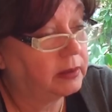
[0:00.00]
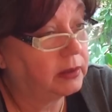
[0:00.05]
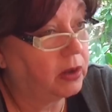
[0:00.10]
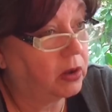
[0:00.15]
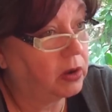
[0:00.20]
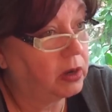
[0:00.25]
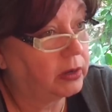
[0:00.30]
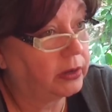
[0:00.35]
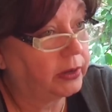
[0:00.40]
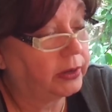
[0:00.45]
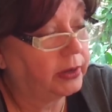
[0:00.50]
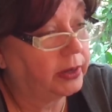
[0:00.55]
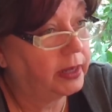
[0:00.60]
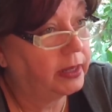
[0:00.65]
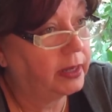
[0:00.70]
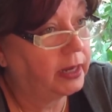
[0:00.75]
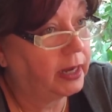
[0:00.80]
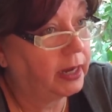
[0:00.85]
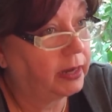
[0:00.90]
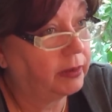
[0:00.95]
daughter,
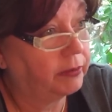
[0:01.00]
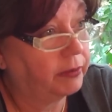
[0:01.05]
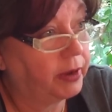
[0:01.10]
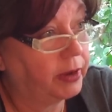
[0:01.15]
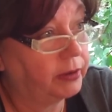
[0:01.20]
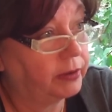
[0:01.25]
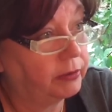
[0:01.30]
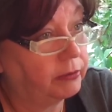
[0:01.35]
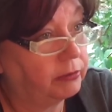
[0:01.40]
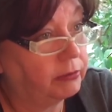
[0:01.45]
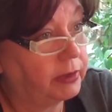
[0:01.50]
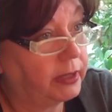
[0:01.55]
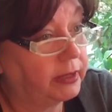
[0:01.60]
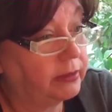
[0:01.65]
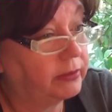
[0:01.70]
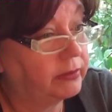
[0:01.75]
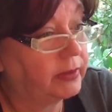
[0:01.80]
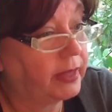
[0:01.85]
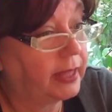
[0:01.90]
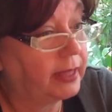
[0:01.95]
and I rode
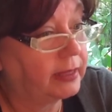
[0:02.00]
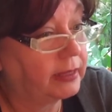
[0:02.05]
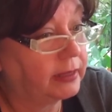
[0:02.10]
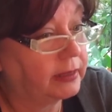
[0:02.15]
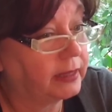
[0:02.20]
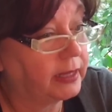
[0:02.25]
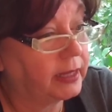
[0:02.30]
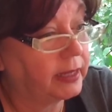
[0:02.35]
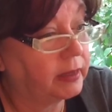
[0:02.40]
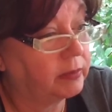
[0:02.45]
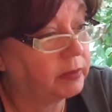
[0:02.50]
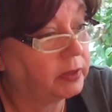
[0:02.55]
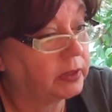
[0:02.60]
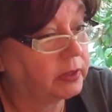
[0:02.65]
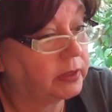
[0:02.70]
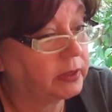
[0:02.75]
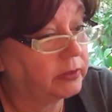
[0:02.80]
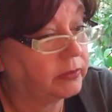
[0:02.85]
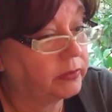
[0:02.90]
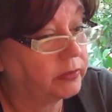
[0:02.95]
with Zach in the
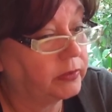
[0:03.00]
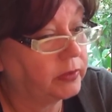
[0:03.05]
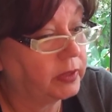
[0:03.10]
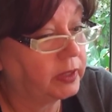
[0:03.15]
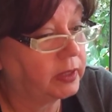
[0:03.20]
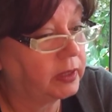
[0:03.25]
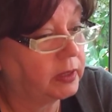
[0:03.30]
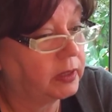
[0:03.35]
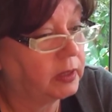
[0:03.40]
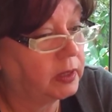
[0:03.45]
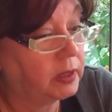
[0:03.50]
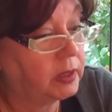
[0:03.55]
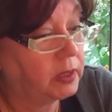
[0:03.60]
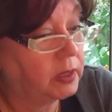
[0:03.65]
ambulance, and